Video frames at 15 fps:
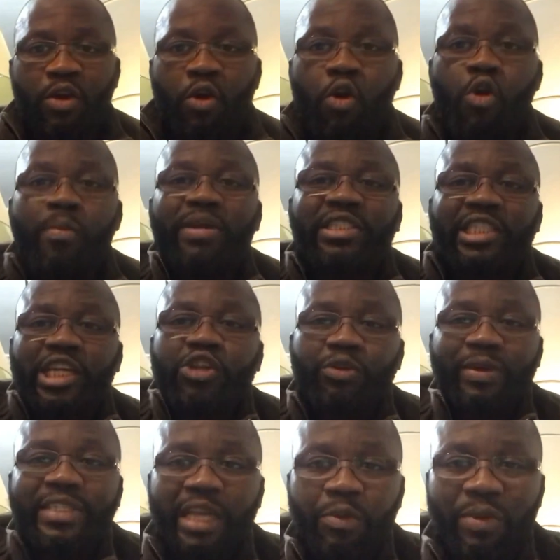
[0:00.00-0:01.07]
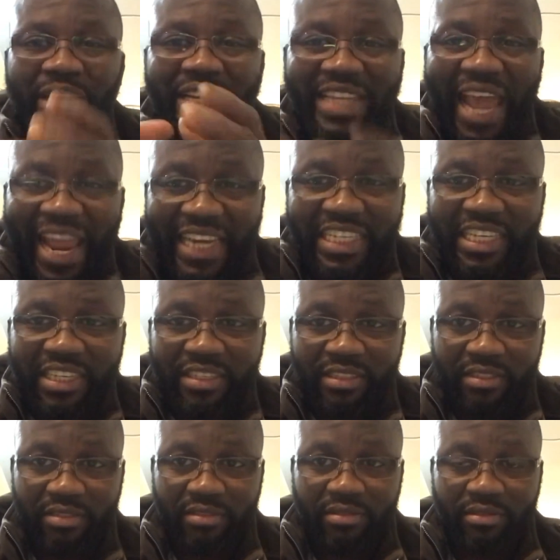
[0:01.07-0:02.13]
Uber's saturated with debt
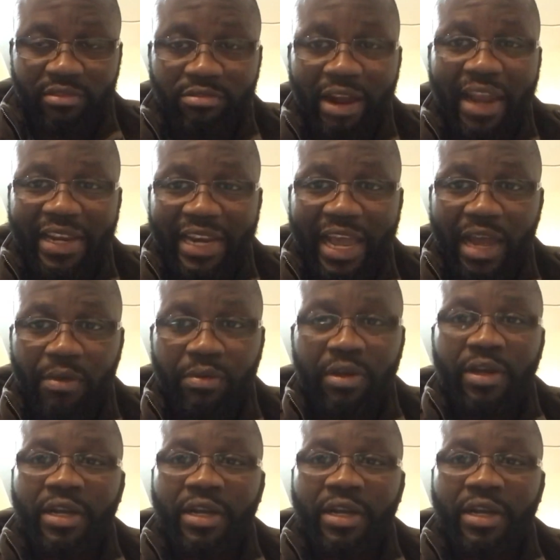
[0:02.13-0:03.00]
right now.